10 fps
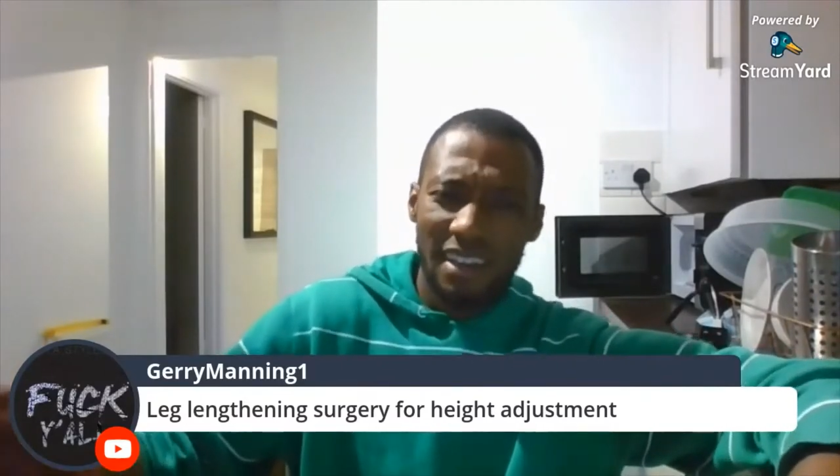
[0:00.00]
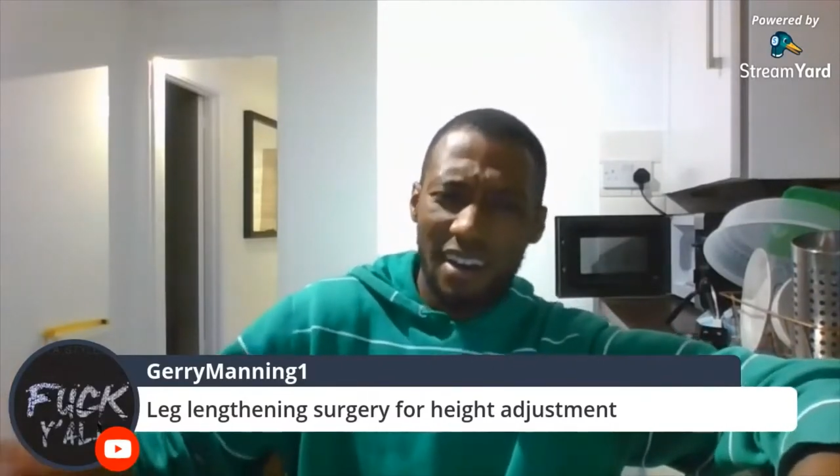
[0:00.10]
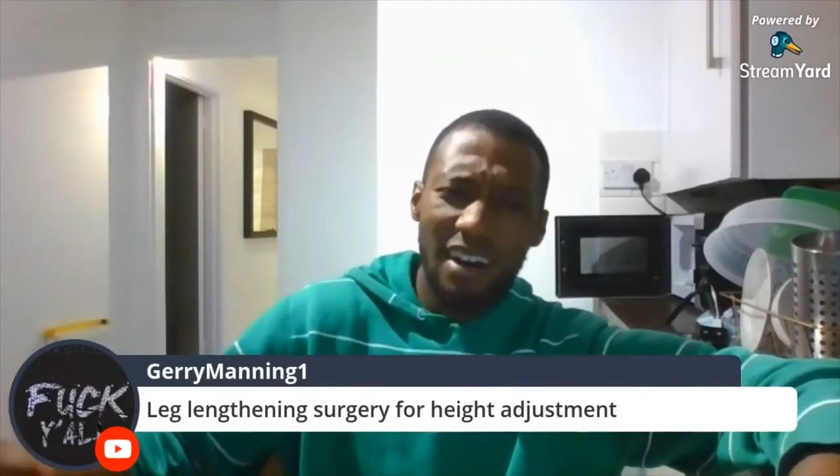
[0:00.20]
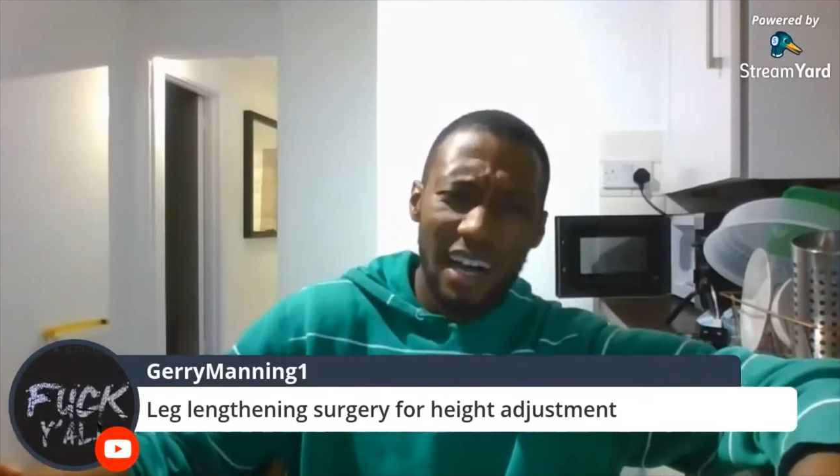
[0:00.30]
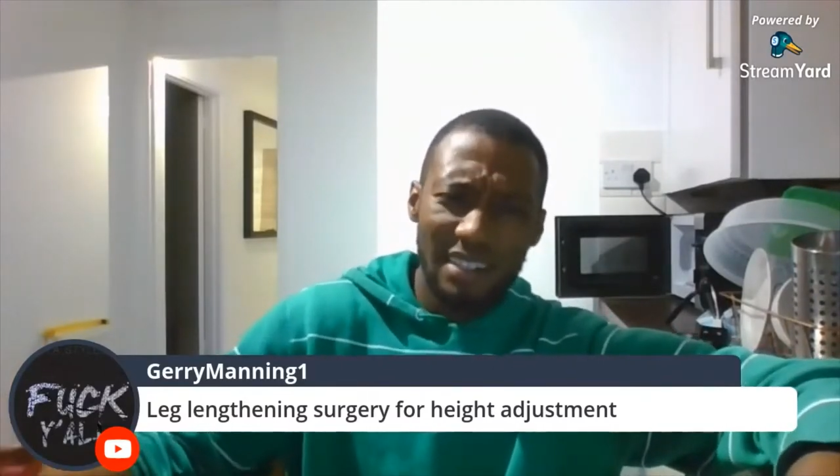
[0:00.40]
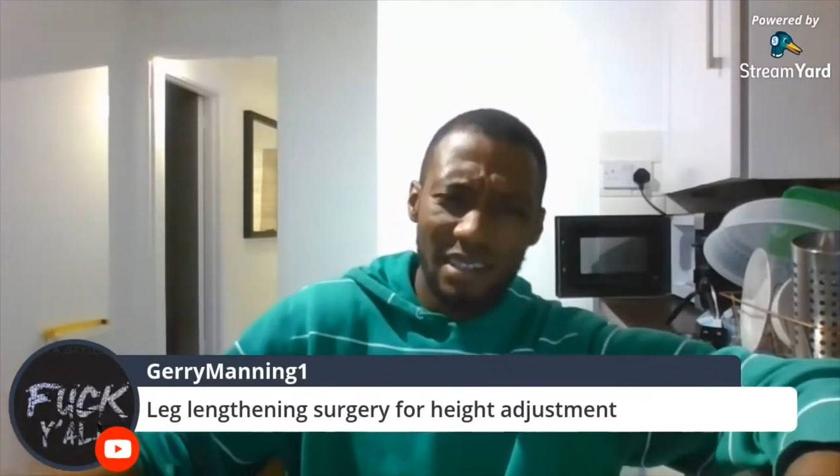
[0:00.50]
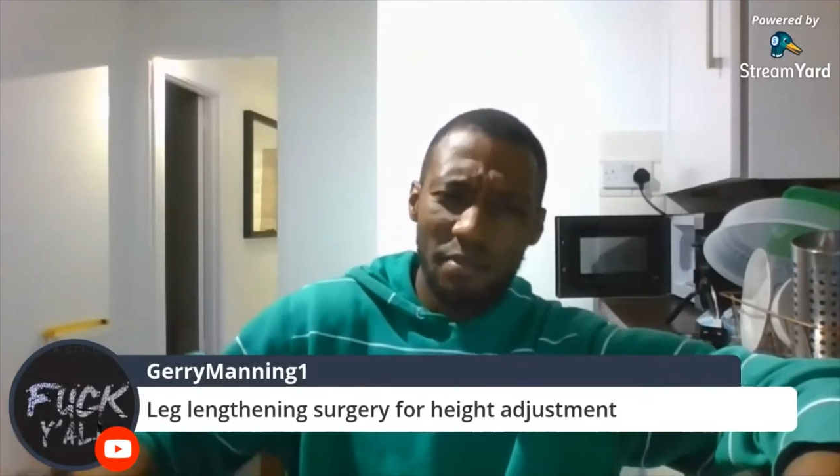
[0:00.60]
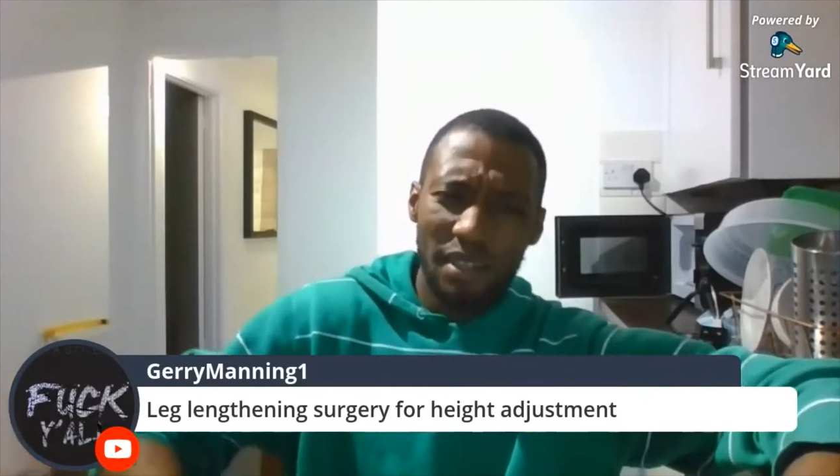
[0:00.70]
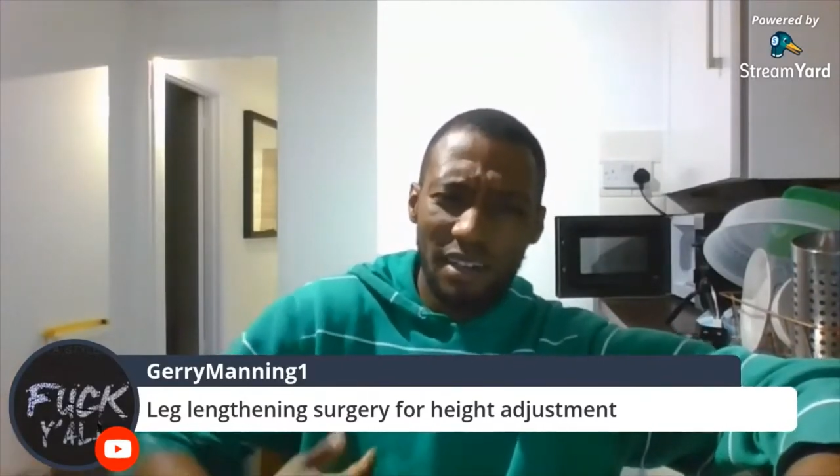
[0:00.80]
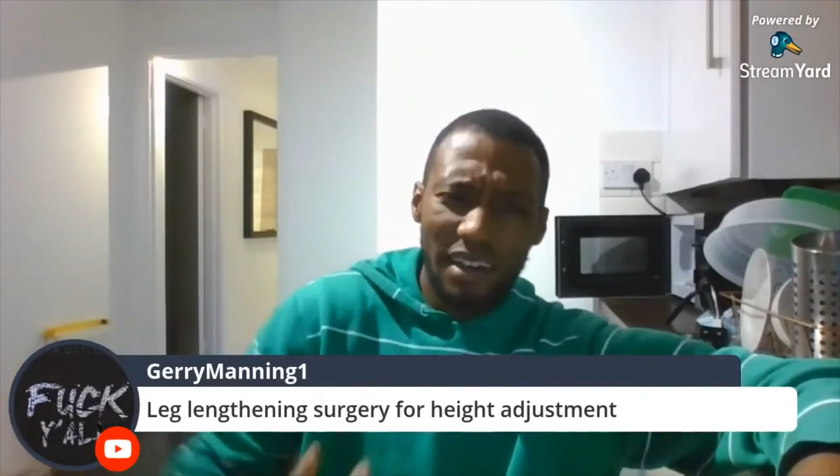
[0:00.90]
the car has
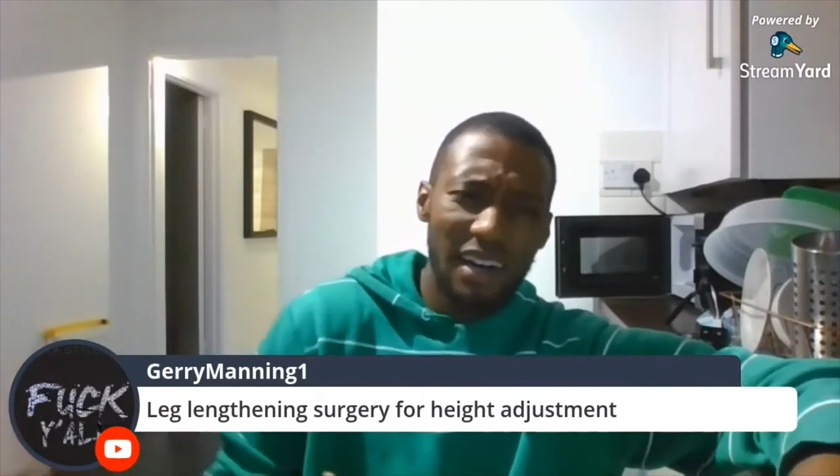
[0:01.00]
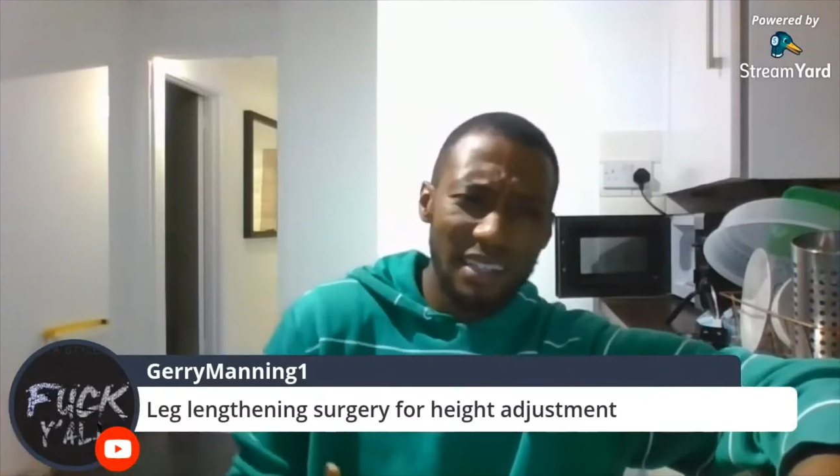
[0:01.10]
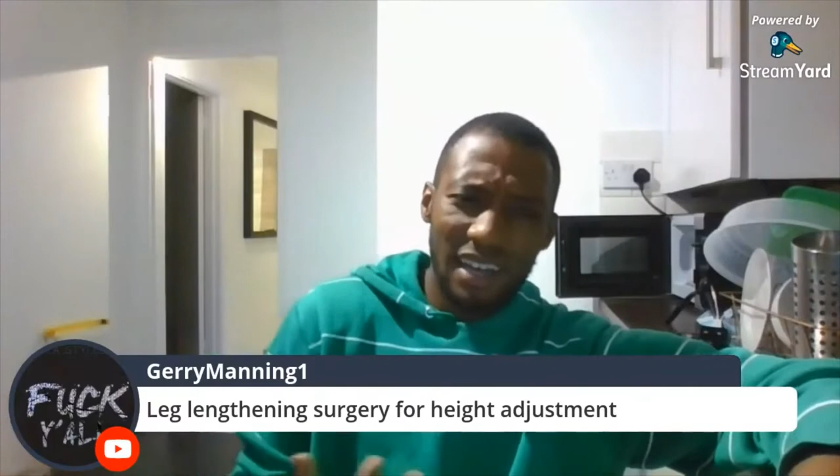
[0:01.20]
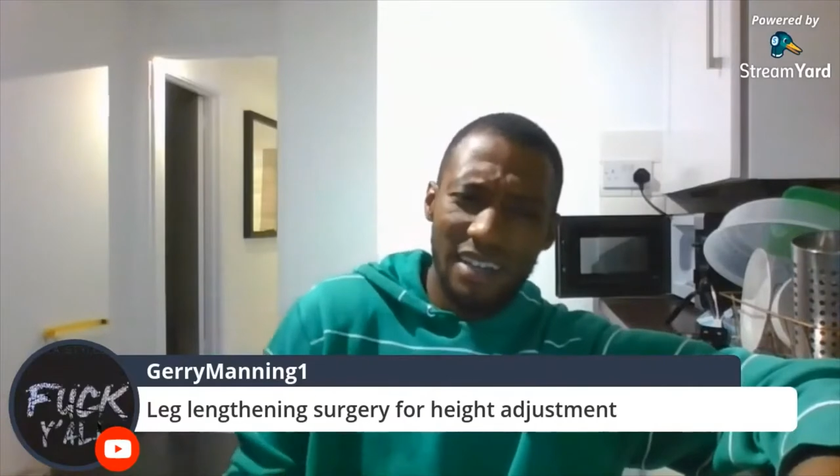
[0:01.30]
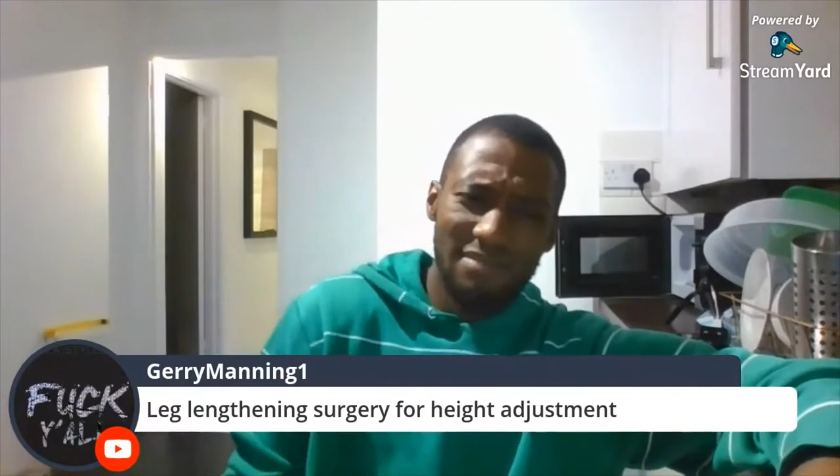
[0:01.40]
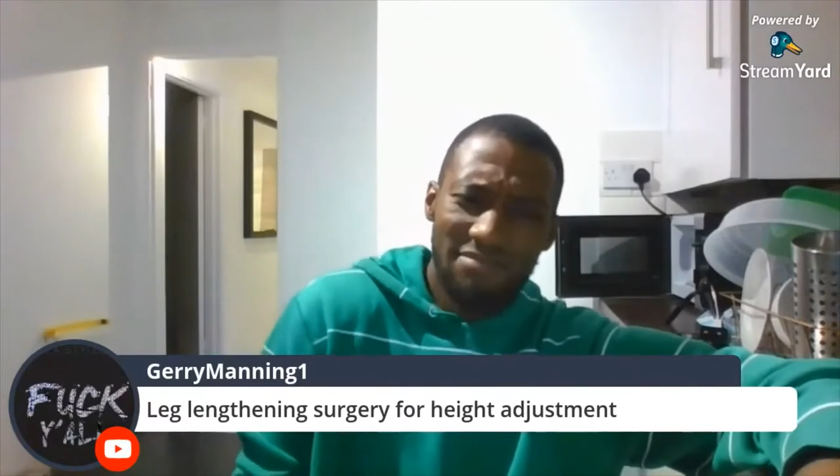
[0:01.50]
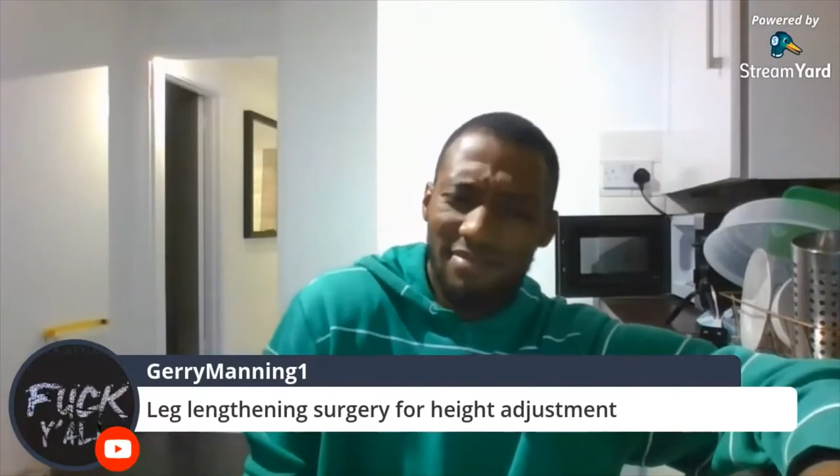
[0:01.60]
to be a car that,